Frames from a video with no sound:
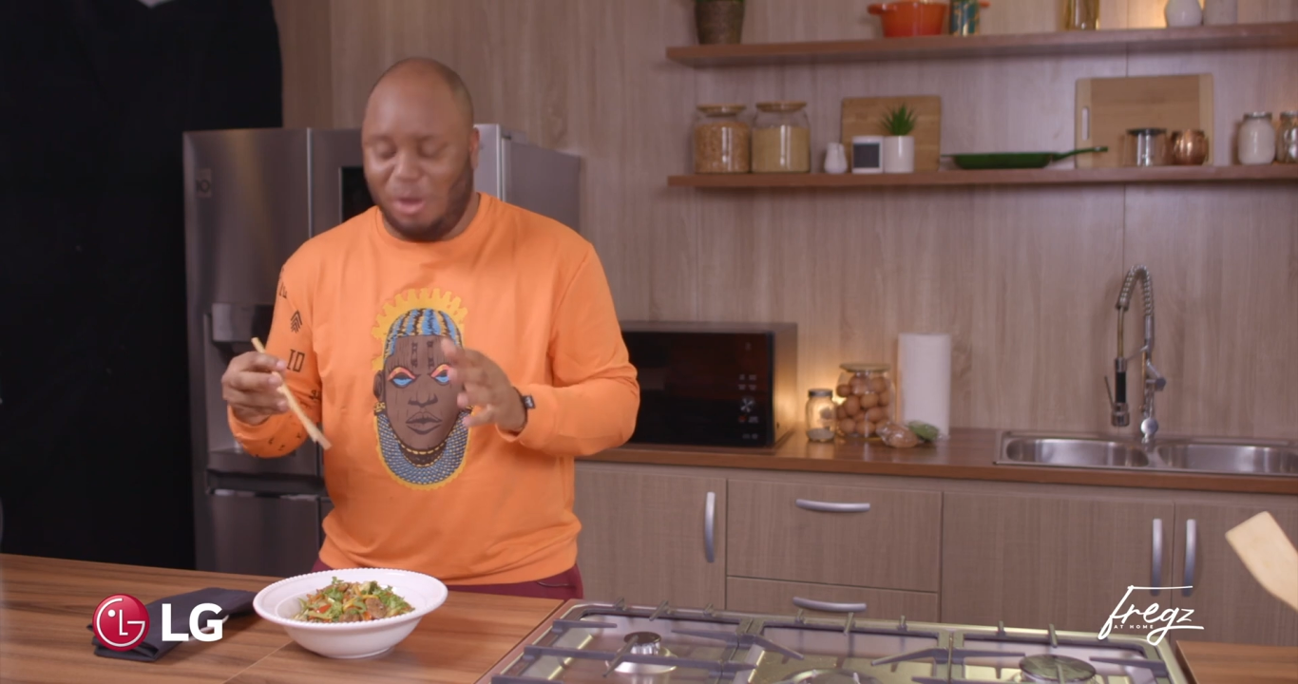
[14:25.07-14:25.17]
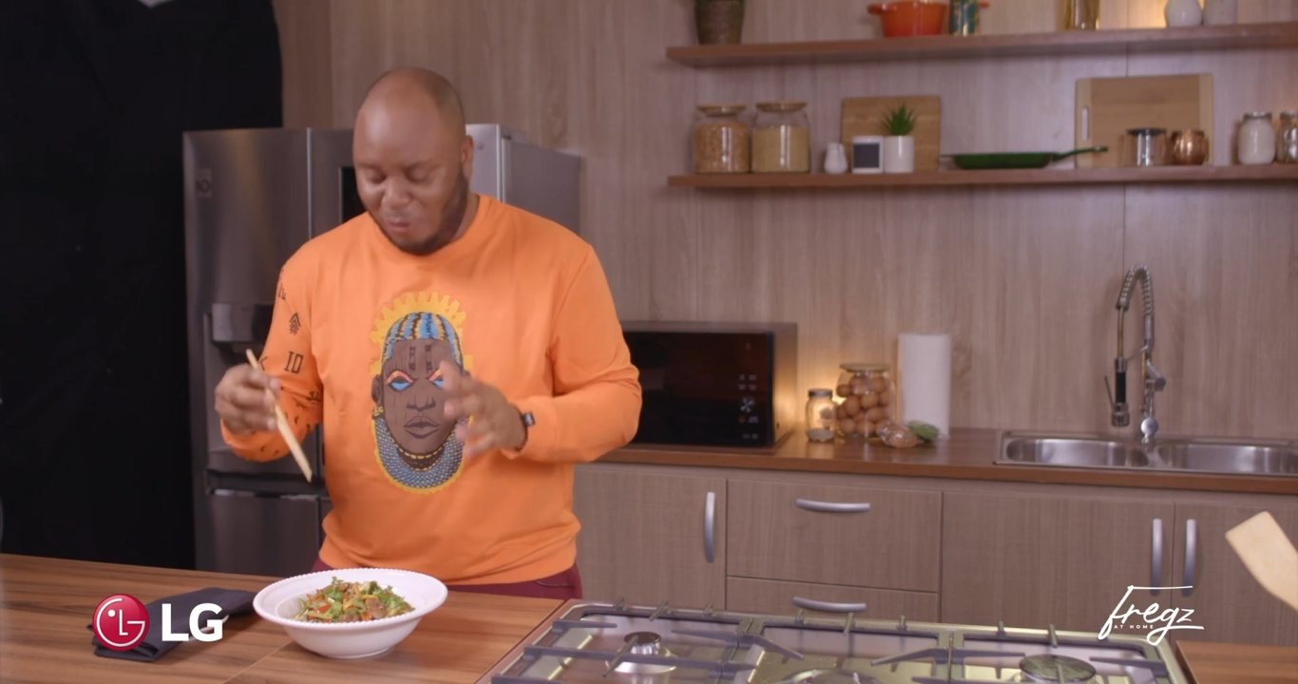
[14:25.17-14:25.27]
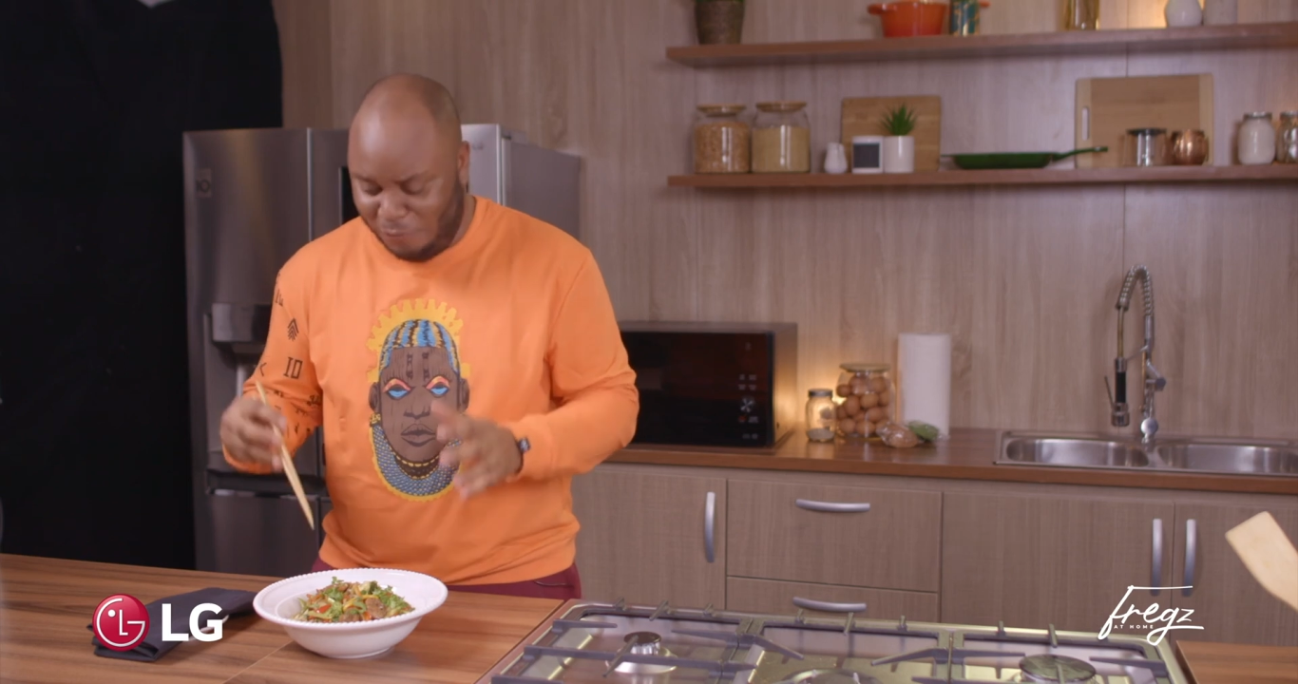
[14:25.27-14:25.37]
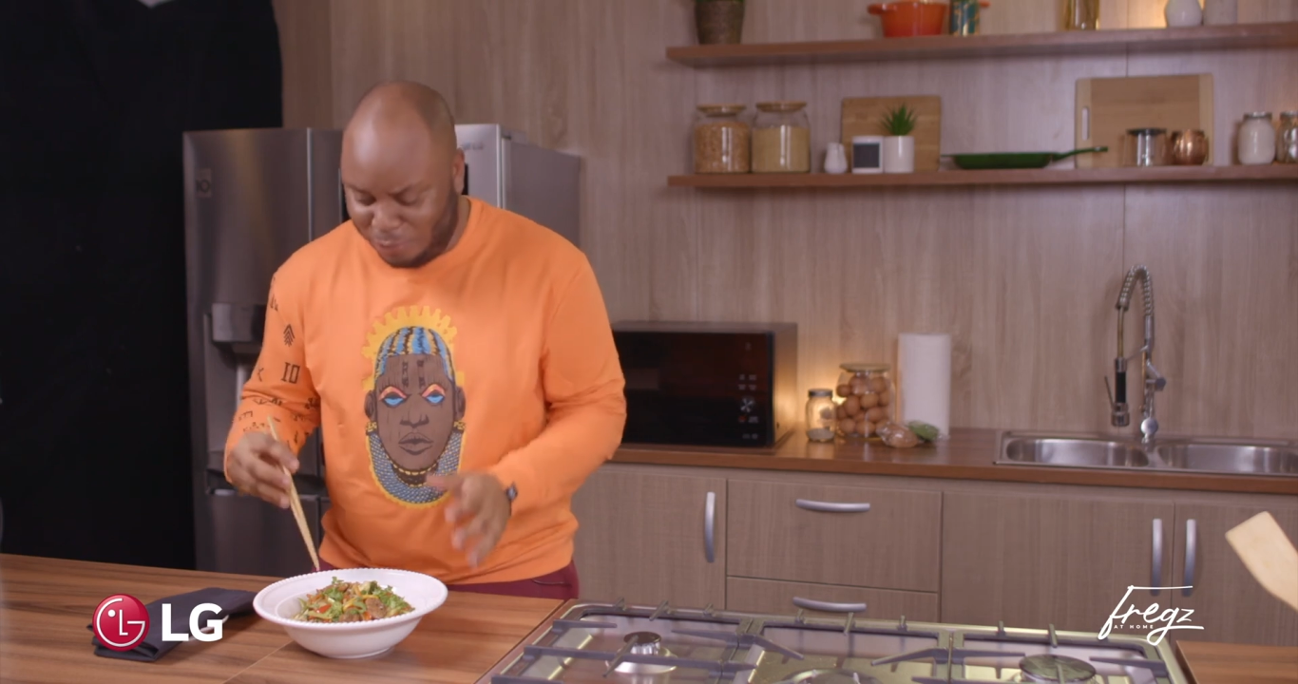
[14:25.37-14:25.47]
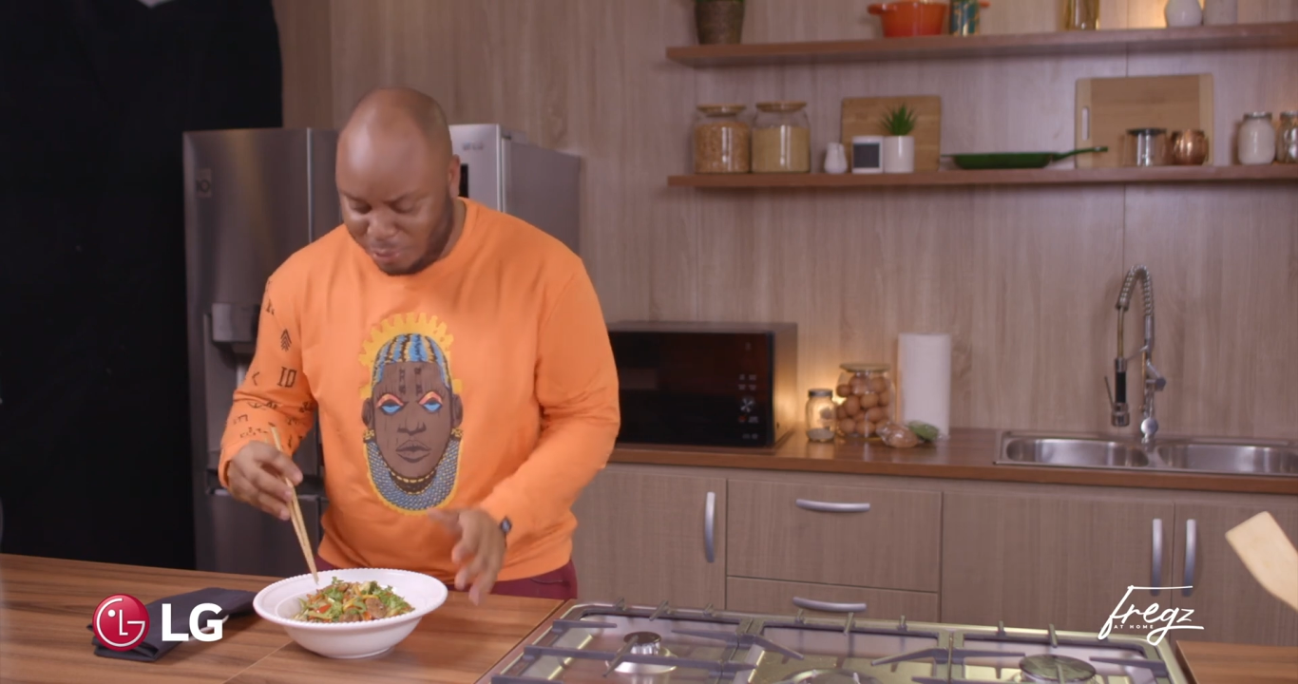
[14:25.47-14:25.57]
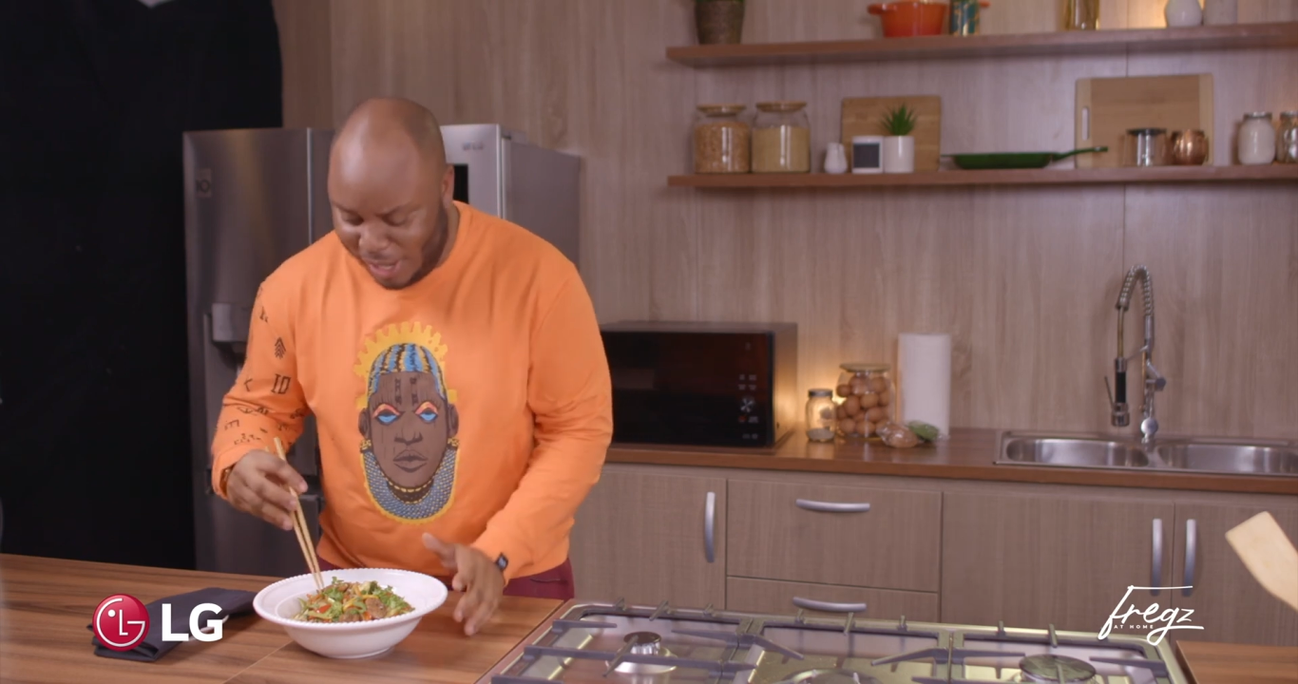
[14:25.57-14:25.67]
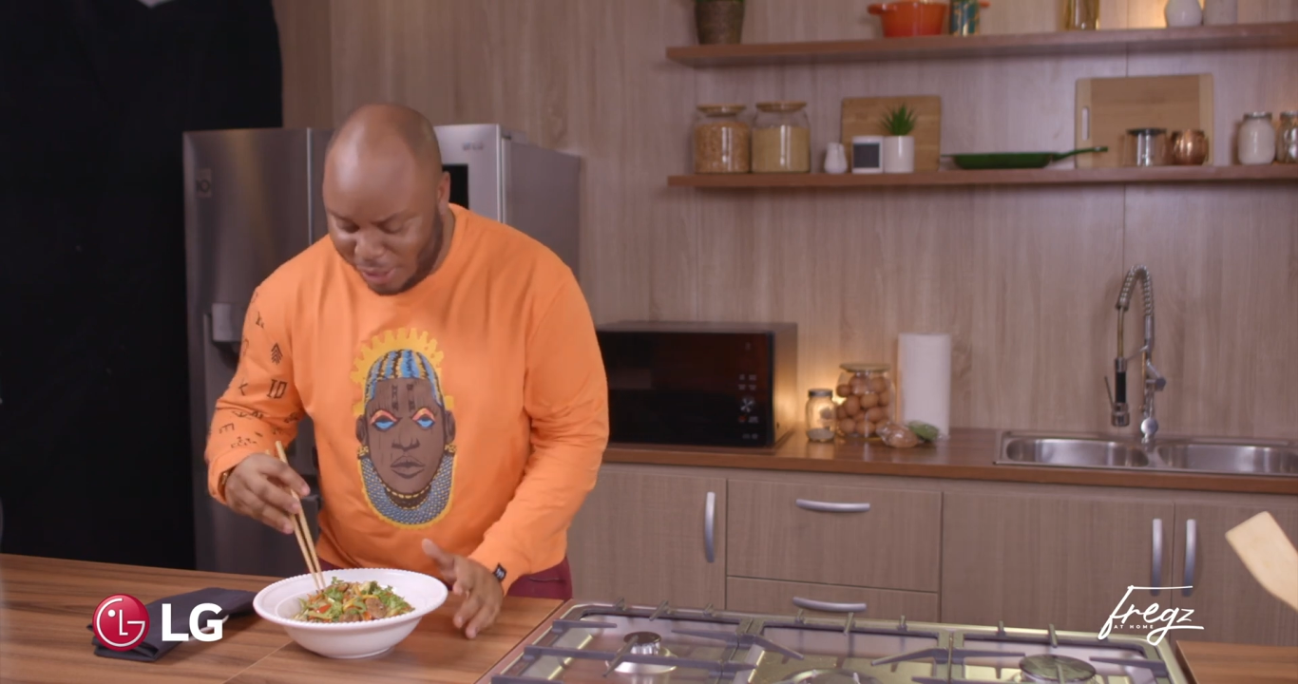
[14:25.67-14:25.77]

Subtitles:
own food,